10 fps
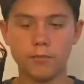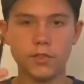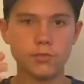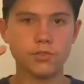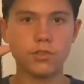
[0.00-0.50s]

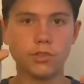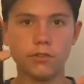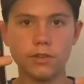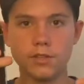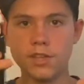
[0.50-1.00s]
This was shooting
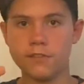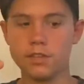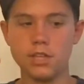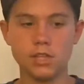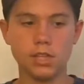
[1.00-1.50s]
around
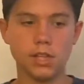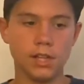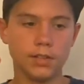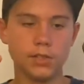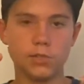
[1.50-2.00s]
17,
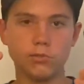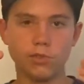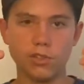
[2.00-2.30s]
this is